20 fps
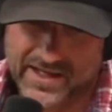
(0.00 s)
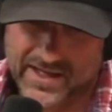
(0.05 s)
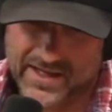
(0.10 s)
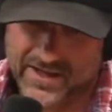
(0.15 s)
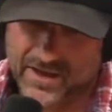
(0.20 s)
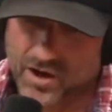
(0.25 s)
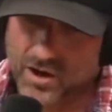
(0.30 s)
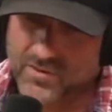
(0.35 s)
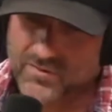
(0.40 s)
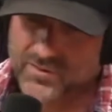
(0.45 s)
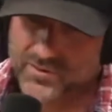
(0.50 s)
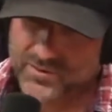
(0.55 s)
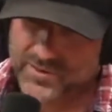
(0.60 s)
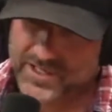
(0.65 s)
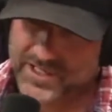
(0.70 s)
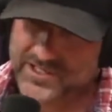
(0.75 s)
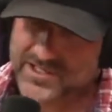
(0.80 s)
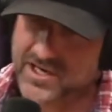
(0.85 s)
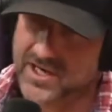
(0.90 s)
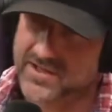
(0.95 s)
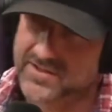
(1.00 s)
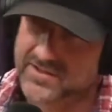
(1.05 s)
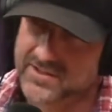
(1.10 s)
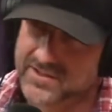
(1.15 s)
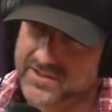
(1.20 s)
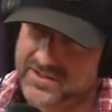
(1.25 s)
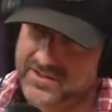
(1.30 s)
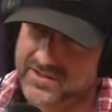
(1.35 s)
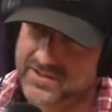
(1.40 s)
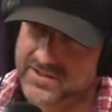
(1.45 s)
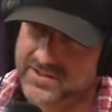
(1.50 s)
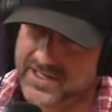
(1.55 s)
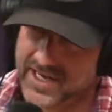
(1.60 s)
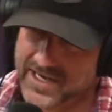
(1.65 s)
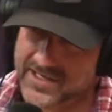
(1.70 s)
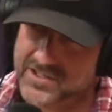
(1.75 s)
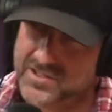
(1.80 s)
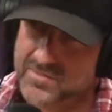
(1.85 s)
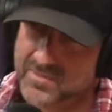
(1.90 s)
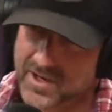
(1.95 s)
overreach on the
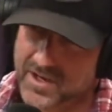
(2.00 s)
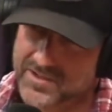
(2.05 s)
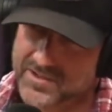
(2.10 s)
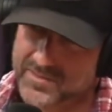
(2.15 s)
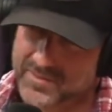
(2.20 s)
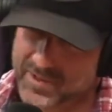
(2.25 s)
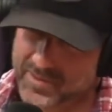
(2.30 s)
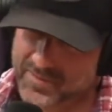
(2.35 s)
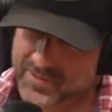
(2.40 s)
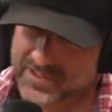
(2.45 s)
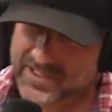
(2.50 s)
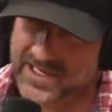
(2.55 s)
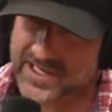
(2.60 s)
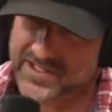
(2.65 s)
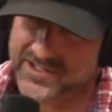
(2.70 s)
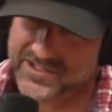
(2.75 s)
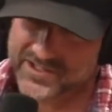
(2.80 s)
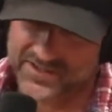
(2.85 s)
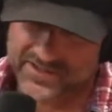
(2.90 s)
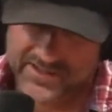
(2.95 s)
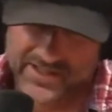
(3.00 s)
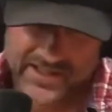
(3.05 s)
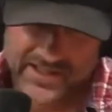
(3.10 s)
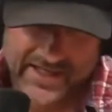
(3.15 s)
national monument protection.